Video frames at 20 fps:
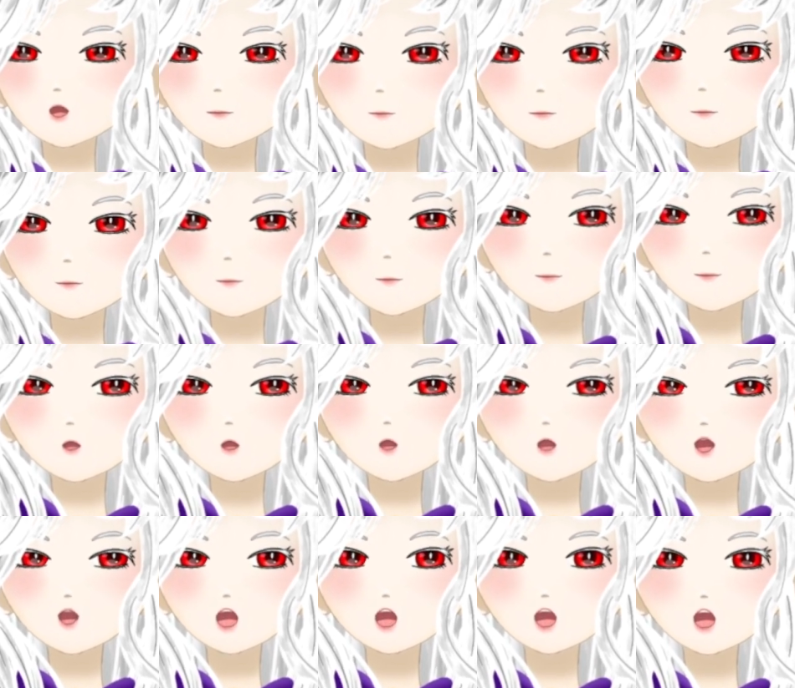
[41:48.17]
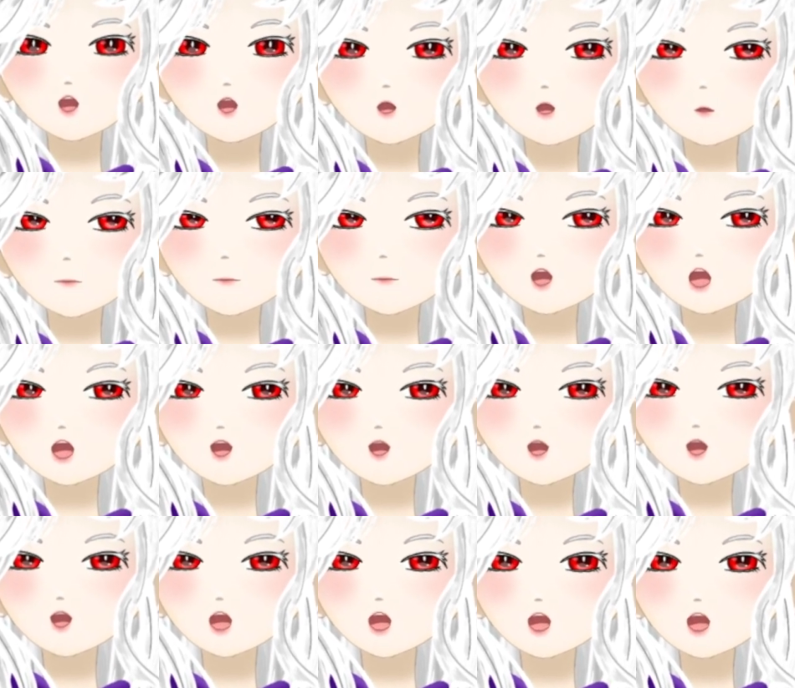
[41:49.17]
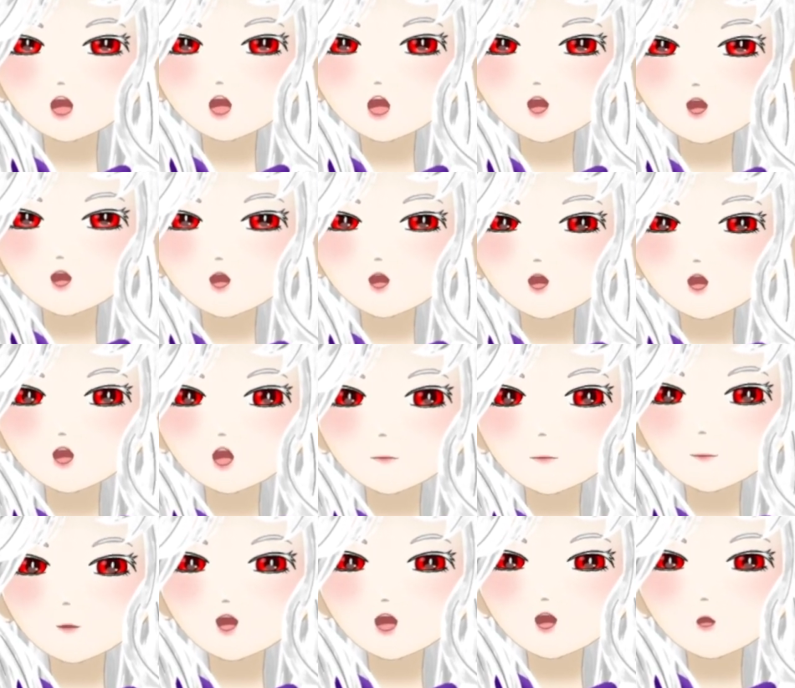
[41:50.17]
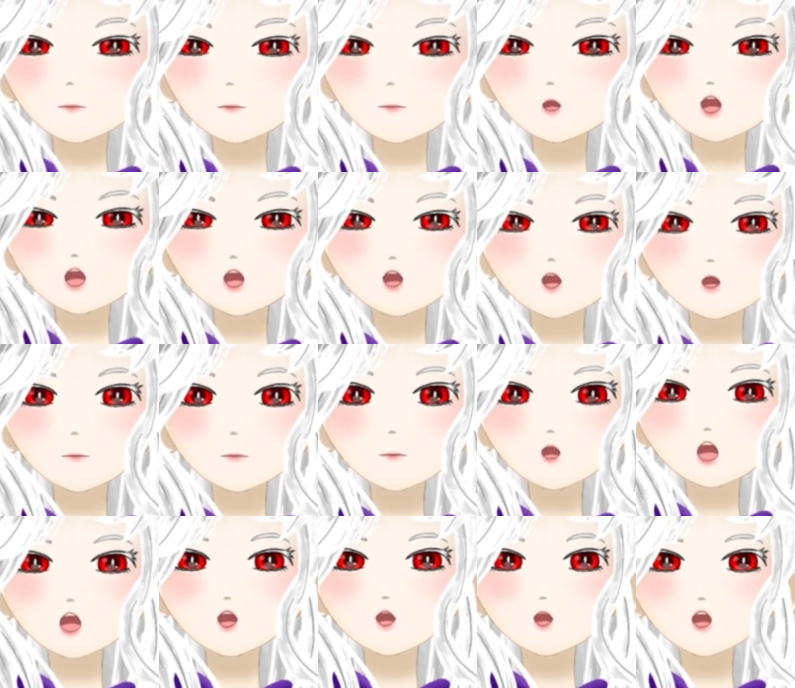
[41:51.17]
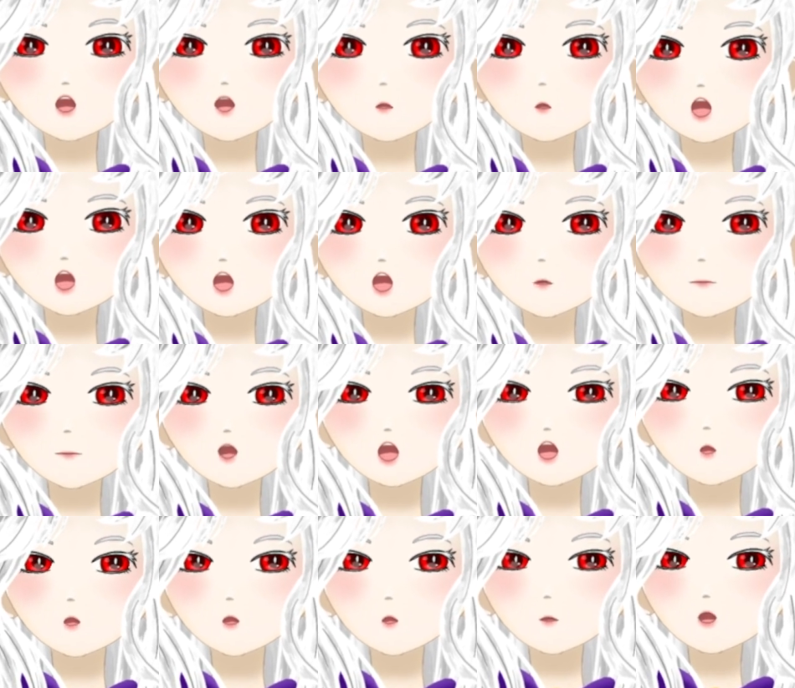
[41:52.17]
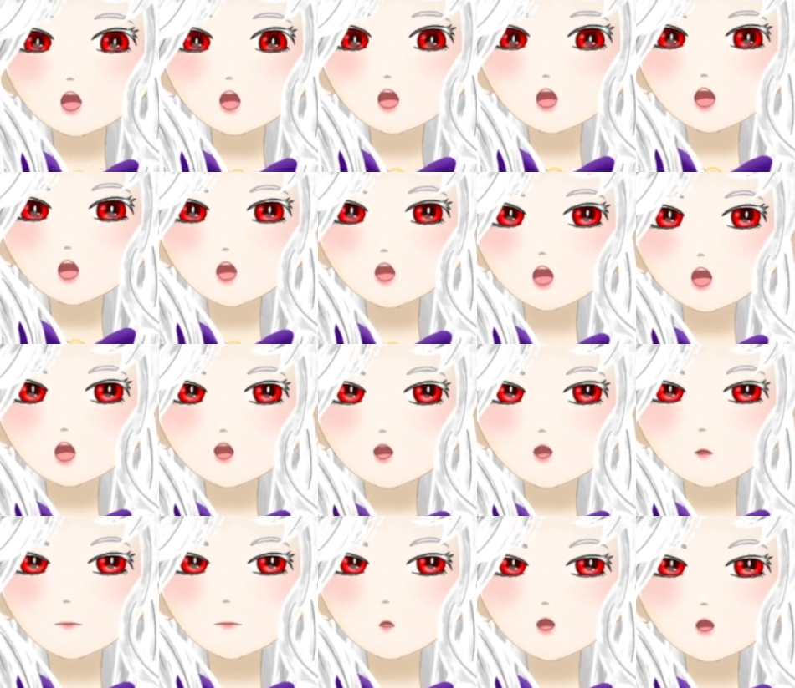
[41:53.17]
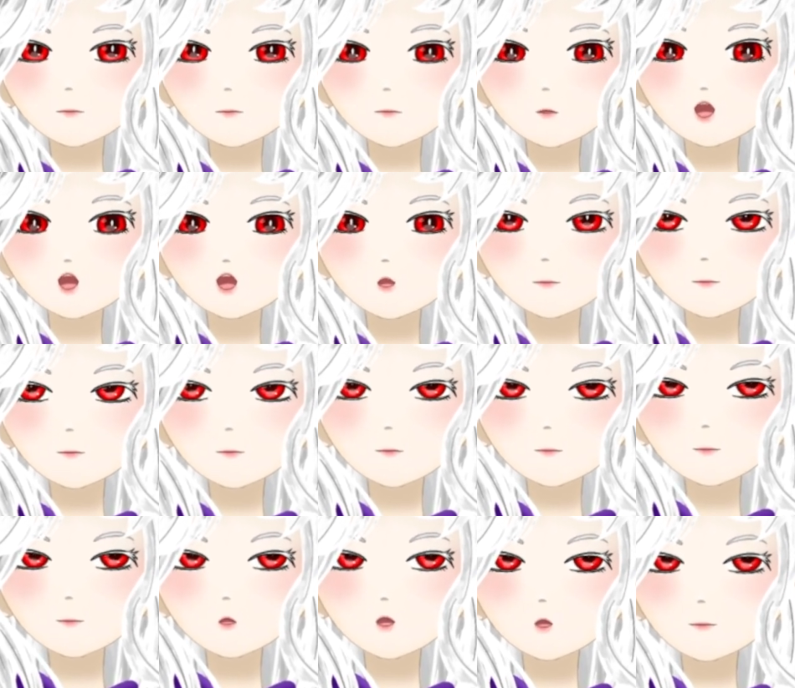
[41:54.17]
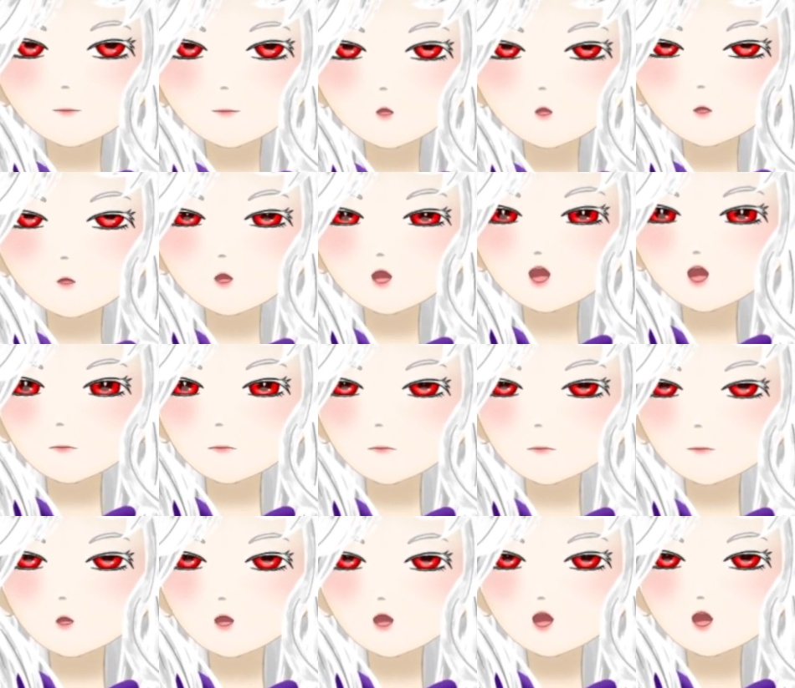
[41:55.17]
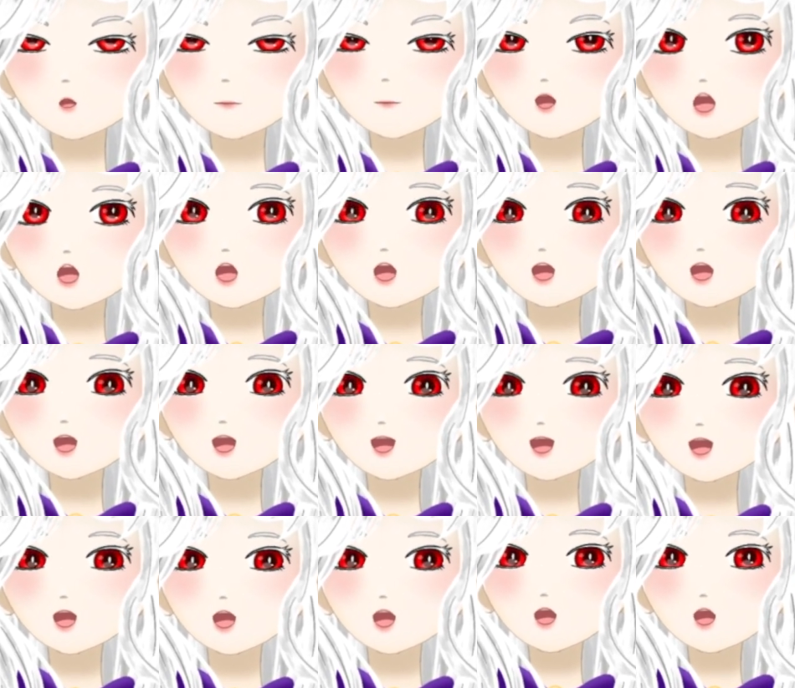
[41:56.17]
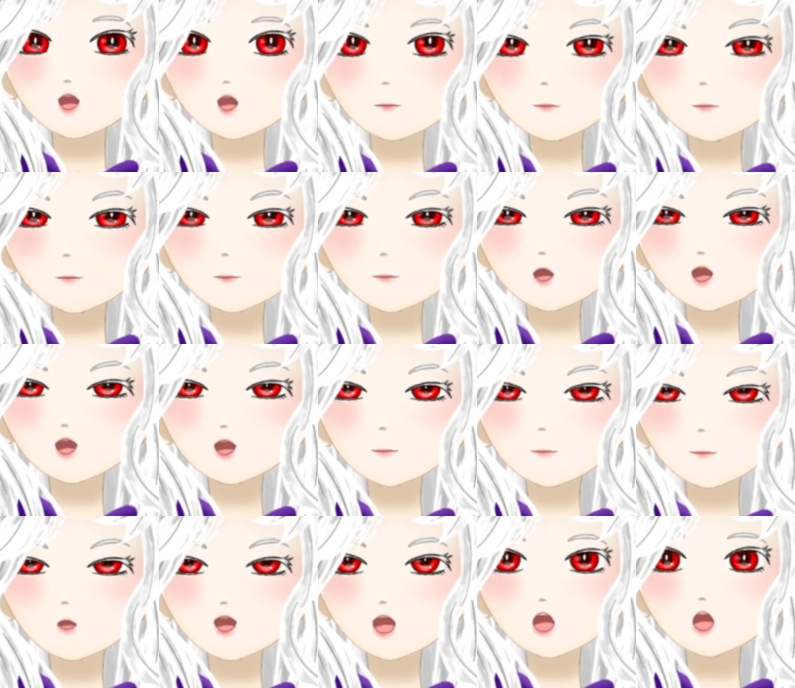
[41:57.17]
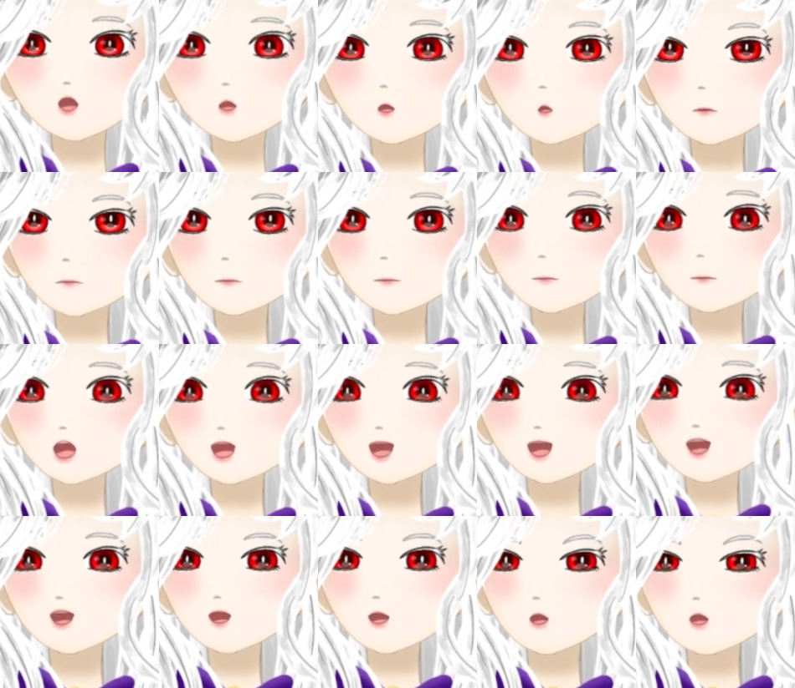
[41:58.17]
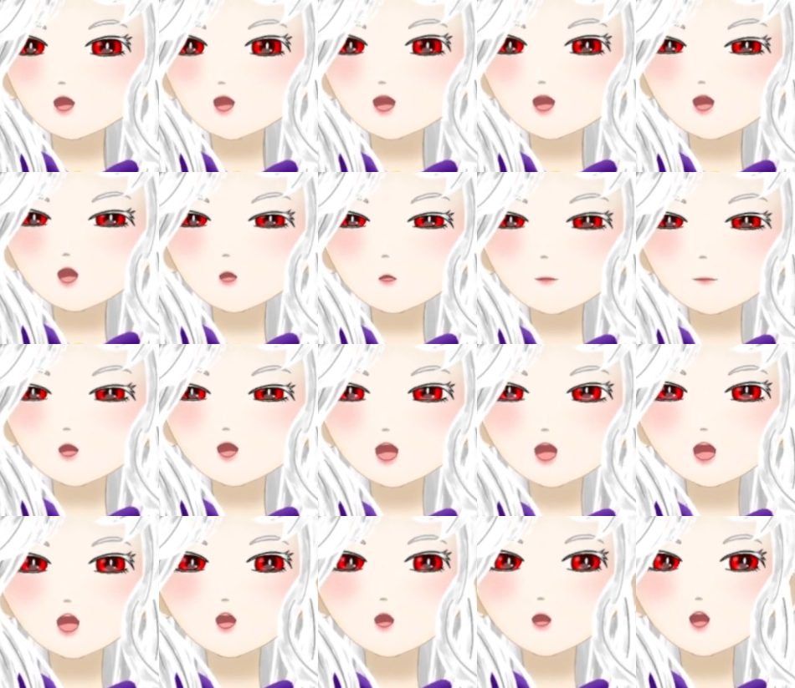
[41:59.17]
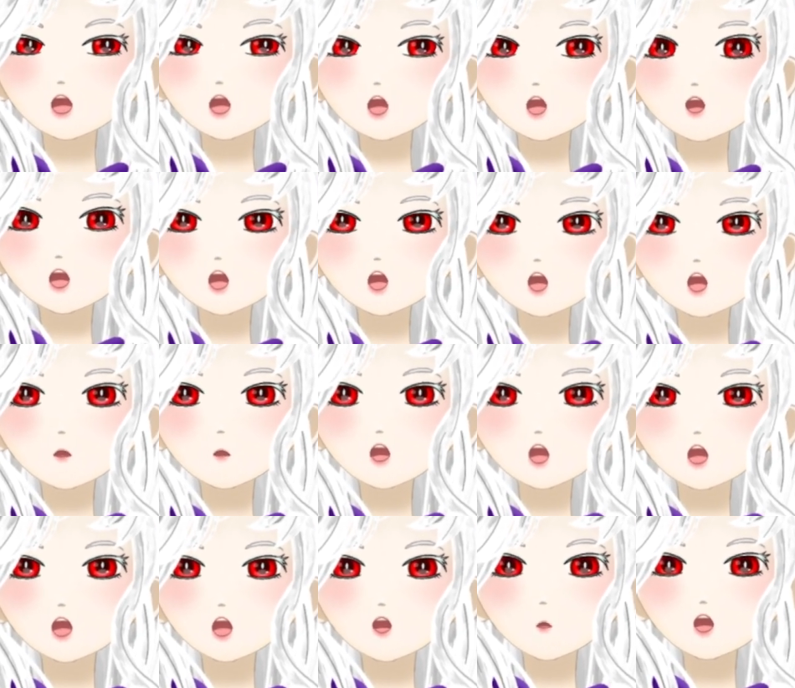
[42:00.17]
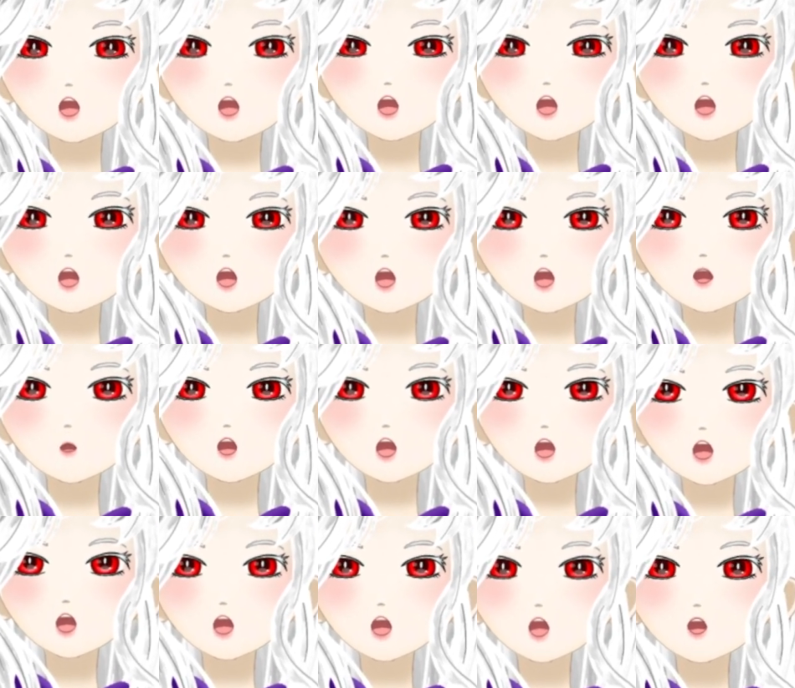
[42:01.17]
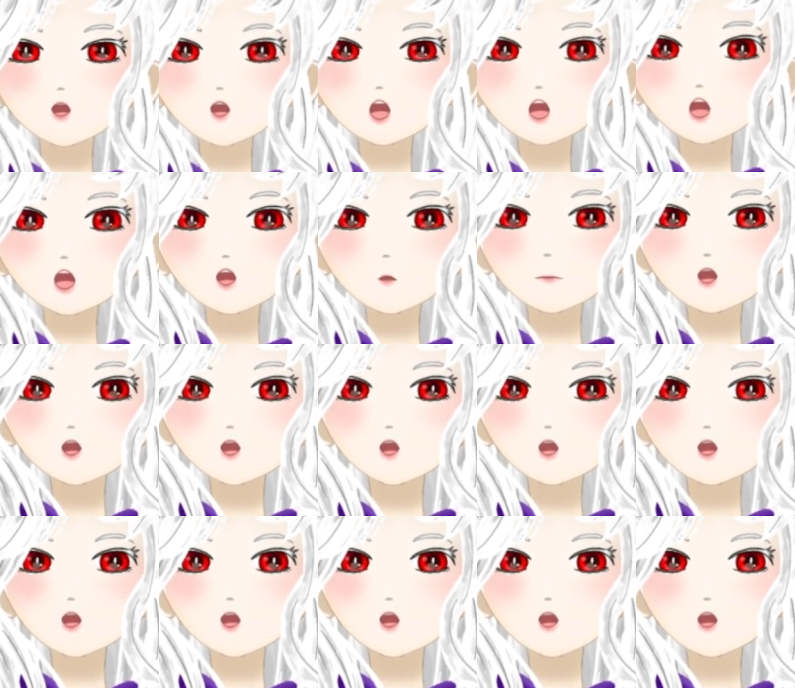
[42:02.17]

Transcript: Funny story, in high school we had club days where teachers would have some clubs every Friday during school, and me and my best friend were in the ukulele club ran by our Spanish teacher. He originally wanted to make an LGBTQ club,